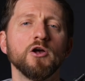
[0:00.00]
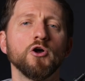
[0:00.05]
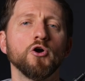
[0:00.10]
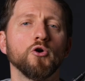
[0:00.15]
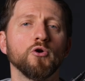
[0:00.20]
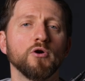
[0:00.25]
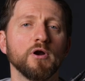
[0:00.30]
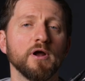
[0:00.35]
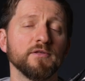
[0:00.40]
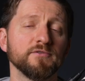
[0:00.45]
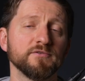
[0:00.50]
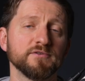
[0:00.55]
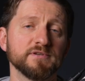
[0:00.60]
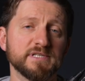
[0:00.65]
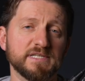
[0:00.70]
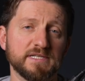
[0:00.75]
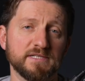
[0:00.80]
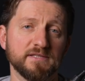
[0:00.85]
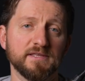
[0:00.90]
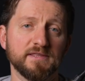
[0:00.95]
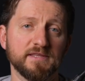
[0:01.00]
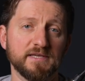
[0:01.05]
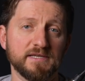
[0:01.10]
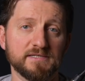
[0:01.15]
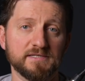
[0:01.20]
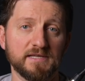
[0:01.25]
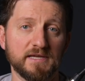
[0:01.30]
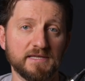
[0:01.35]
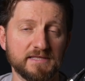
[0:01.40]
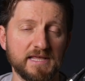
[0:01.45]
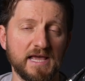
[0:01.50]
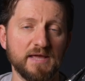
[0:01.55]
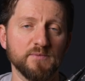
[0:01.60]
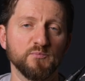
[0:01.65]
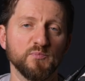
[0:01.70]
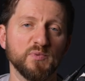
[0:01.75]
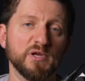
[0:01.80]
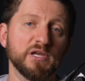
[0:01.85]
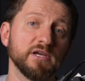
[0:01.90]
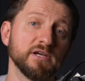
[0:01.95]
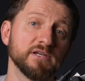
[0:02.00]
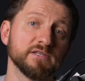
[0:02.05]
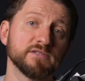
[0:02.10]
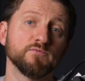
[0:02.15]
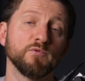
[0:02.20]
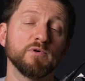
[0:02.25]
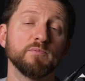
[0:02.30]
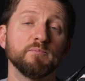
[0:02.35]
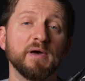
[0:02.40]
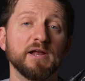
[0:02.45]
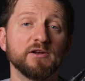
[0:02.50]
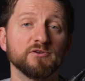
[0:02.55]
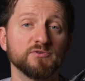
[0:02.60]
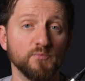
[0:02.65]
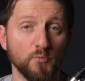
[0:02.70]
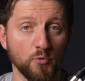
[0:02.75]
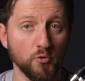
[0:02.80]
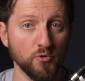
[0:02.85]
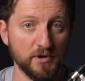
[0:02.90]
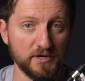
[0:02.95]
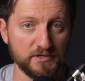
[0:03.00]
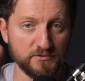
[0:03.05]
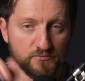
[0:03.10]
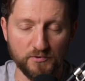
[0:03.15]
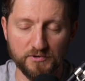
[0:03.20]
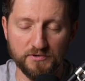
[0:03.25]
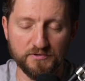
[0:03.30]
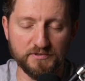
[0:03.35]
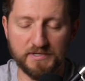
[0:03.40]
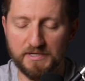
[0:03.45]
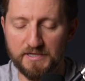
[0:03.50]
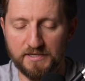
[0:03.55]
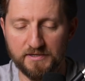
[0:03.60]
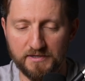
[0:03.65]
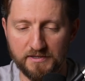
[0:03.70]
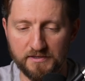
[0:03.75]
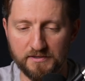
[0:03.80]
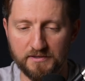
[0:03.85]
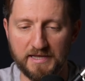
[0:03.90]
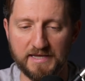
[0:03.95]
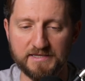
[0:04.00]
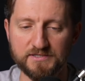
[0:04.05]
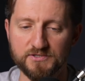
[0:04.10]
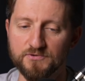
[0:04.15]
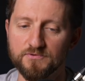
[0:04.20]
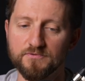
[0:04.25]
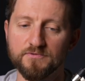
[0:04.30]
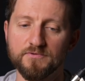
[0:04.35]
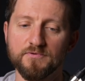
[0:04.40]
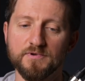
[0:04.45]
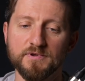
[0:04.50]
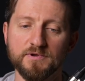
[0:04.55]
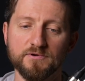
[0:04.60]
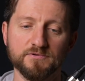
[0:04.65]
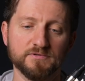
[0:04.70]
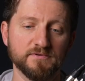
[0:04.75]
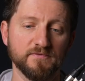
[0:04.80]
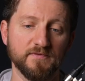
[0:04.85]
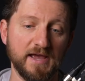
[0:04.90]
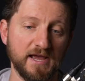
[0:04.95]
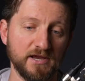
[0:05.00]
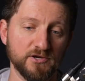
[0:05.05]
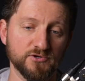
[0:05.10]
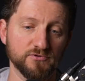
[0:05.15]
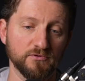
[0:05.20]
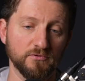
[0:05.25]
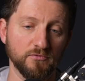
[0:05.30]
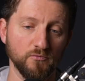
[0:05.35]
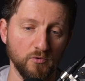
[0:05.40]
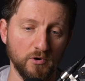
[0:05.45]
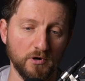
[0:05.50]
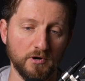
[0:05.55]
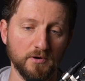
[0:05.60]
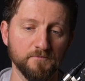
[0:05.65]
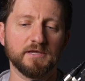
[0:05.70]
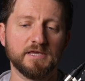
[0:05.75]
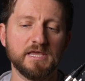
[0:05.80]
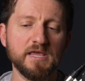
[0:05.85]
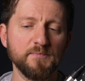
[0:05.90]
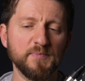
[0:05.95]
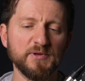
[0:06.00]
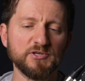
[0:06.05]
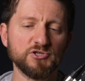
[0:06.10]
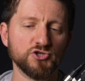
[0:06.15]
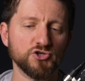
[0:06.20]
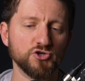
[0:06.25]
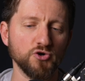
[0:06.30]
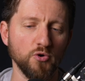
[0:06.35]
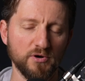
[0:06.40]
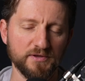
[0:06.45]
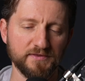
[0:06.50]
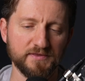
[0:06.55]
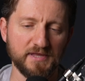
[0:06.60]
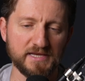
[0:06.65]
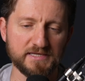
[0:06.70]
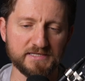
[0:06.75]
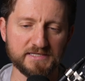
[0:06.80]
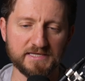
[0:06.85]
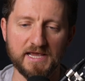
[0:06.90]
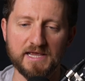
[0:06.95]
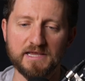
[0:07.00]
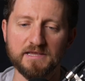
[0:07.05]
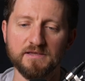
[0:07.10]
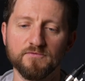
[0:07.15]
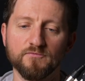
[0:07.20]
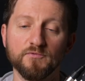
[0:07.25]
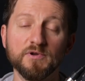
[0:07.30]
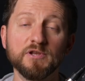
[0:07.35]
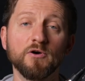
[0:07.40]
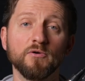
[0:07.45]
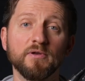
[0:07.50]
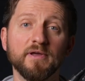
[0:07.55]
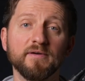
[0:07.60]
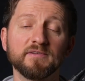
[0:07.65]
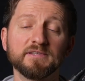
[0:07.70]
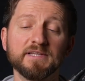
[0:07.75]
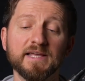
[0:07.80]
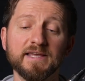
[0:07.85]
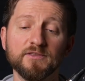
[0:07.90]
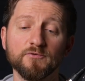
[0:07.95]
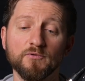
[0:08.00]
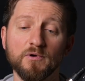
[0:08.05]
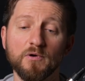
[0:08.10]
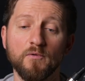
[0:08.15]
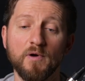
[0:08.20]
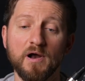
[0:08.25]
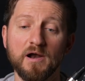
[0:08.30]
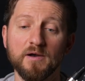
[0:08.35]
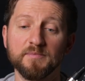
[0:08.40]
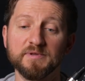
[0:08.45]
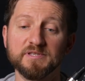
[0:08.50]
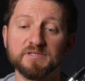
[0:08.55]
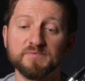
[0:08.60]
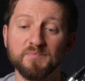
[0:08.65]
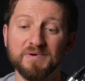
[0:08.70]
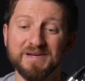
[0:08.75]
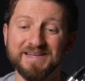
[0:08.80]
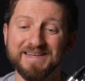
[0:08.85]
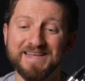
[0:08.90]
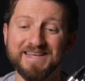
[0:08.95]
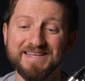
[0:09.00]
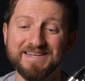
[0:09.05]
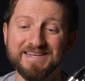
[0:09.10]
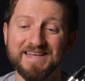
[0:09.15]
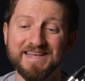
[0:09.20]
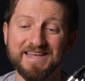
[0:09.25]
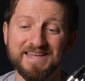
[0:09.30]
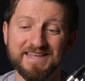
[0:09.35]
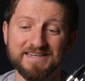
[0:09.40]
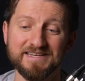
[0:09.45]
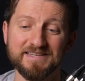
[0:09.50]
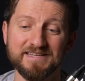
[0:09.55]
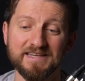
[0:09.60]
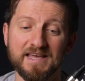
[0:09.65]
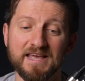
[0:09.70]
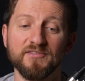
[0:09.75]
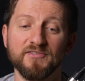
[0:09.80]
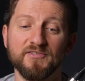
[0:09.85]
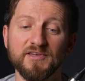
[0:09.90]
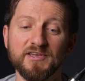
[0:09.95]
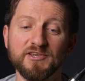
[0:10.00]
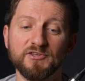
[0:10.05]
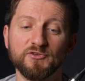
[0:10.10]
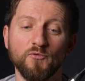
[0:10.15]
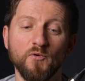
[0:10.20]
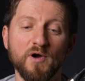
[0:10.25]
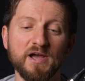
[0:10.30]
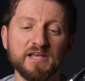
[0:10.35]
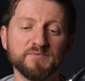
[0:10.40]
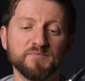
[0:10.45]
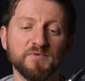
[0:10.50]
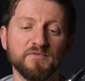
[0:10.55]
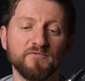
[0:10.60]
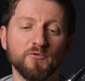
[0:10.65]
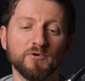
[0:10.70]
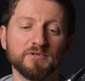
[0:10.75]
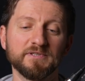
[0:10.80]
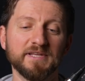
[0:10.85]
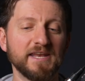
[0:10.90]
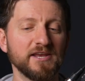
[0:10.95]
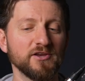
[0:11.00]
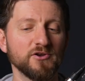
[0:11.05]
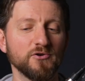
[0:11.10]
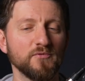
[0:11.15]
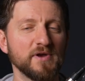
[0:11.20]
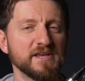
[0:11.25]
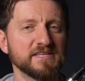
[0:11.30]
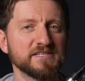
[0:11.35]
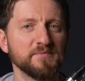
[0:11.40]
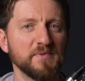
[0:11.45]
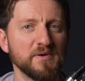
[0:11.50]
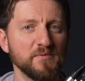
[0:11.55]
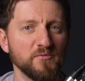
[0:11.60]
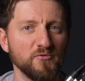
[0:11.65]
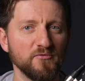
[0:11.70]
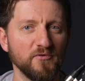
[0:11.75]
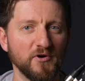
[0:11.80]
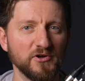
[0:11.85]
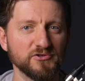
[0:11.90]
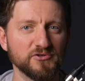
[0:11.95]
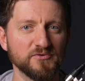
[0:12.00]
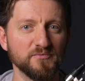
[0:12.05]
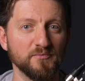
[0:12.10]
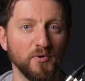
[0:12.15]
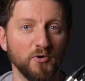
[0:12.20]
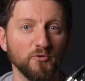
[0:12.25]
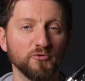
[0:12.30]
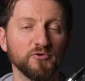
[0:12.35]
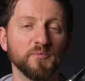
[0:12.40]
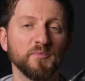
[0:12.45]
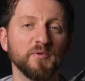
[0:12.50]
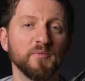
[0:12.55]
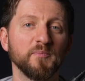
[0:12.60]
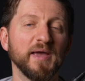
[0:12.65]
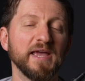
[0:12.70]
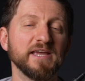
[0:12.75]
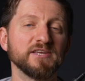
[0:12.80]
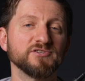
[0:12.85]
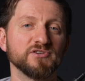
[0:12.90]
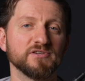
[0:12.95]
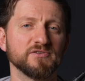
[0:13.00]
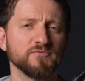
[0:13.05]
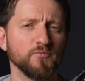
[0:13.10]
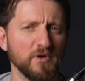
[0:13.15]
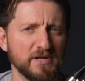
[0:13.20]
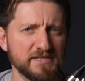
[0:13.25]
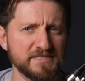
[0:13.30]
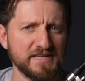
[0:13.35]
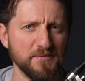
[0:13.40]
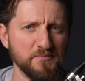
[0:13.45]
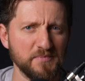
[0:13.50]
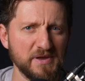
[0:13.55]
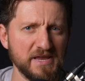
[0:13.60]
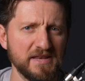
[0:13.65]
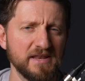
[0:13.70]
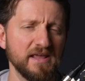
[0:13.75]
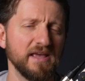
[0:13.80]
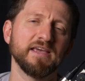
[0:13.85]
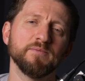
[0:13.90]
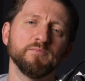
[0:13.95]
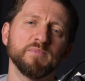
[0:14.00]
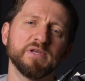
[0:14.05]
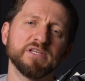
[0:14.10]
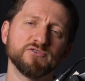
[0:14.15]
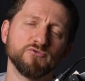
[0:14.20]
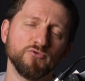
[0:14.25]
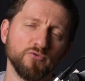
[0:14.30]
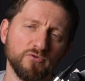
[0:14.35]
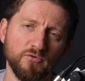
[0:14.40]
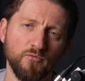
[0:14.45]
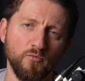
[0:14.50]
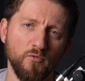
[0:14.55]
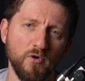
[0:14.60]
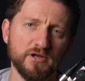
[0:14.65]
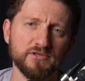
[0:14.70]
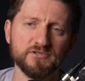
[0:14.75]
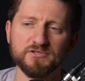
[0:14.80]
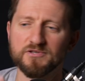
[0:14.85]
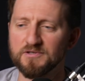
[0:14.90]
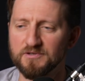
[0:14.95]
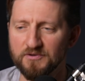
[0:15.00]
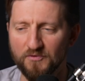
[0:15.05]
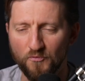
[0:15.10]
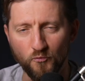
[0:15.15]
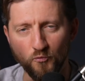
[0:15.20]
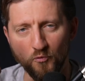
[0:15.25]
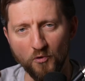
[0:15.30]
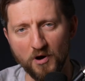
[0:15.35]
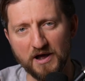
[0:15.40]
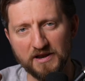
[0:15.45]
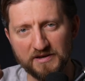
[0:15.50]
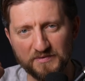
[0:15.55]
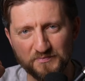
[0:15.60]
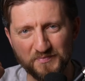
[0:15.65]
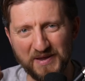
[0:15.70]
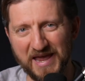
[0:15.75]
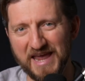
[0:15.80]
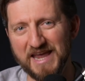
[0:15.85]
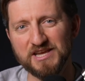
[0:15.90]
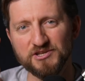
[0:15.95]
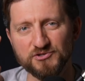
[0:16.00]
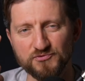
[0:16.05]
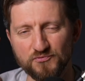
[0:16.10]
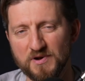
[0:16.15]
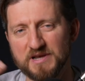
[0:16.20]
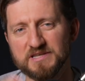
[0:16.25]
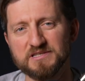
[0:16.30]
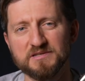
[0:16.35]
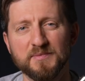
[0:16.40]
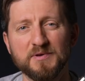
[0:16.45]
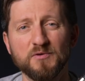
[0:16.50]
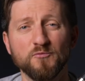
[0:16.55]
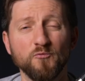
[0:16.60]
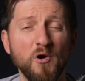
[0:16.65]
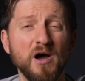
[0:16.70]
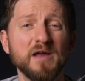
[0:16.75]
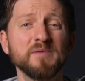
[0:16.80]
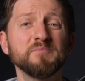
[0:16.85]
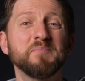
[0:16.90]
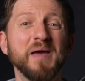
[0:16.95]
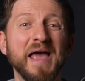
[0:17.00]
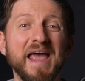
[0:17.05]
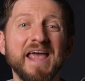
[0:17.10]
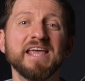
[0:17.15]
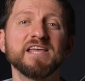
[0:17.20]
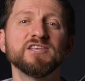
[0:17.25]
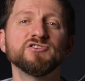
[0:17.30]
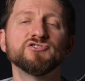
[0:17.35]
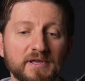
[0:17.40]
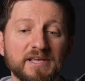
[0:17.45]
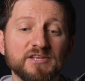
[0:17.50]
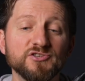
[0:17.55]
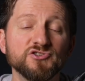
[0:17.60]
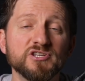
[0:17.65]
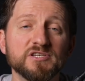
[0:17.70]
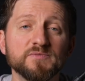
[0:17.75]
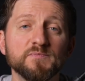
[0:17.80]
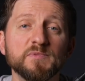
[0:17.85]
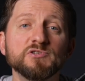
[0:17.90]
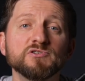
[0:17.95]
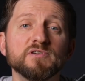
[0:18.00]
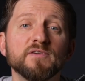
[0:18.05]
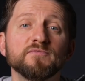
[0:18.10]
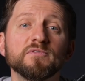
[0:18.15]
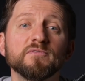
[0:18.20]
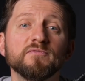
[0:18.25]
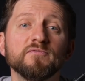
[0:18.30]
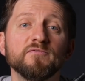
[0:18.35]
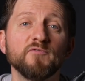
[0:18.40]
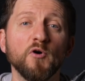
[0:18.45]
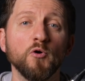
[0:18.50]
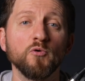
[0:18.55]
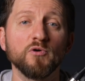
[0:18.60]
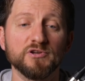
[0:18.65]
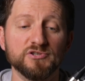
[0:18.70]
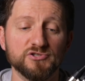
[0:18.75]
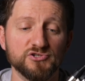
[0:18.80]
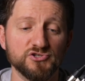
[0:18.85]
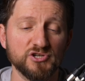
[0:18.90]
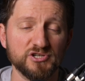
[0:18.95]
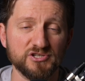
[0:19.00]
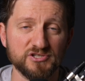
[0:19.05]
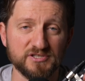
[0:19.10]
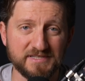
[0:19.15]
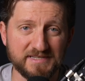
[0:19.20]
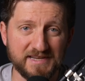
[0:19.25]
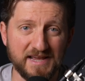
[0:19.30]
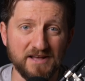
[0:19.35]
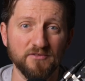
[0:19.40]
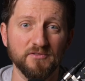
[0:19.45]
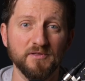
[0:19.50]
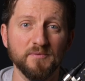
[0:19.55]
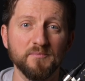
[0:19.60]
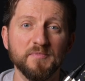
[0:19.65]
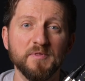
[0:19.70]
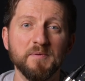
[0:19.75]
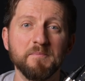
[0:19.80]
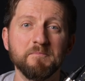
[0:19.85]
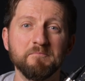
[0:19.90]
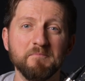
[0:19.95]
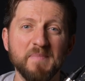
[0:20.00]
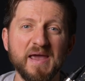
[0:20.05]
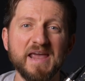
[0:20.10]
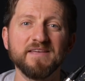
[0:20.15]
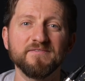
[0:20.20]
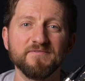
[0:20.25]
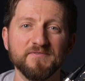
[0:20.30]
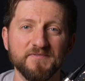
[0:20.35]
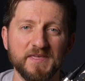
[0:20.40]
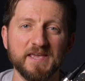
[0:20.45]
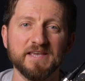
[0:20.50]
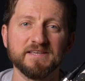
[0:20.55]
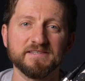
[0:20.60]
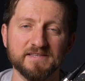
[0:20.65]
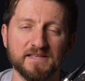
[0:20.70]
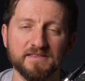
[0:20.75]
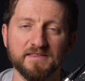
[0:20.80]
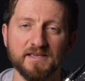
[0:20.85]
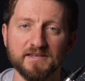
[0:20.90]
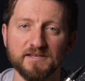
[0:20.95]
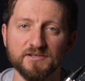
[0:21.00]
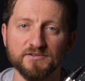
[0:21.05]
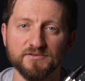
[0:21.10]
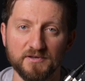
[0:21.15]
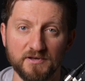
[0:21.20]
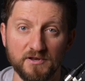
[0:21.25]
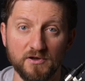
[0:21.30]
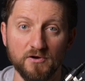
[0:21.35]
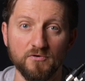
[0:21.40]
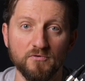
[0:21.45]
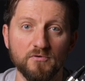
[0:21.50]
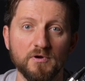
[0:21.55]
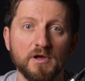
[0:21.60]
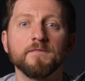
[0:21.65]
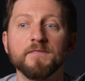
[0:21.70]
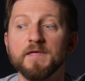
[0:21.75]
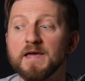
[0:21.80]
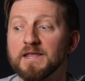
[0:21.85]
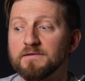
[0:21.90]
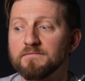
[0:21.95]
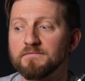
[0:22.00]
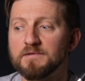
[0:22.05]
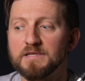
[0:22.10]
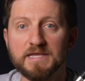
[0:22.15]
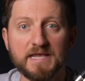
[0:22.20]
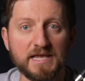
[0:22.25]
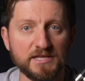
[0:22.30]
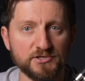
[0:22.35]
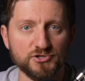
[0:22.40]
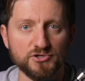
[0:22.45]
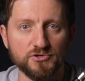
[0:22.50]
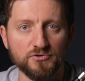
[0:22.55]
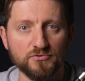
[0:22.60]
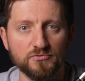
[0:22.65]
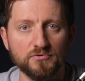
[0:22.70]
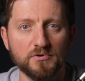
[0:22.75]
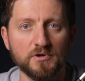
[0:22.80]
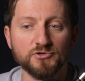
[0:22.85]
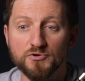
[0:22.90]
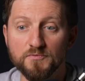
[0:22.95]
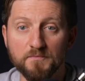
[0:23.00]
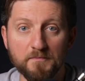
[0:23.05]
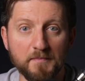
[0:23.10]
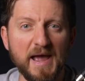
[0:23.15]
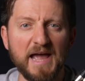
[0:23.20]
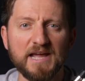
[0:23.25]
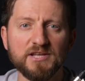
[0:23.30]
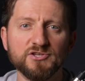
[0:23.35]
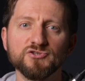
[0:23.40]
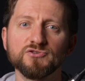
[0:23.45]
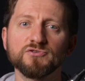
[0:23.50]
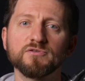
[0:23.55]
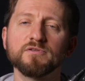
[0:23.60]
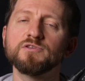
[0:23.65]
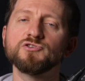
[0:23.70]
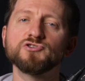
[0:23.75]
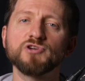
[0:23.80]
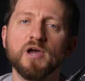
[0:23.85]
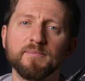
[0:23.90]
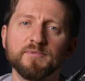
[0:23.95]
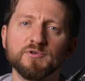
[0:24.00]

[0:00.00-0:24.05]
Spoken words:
or other silly things like that, because what matters more is what you did in the last 2-3 years of actual work. Keep it short, they say. We don't have a length requirements, but hint, hint, think twice before letting your resume move on to multiple pages. What does that mean? It means Google wants 1-page resume. 1 page, it just means you have to focus. Just tell them the main things that they need to know that gets you to match to the job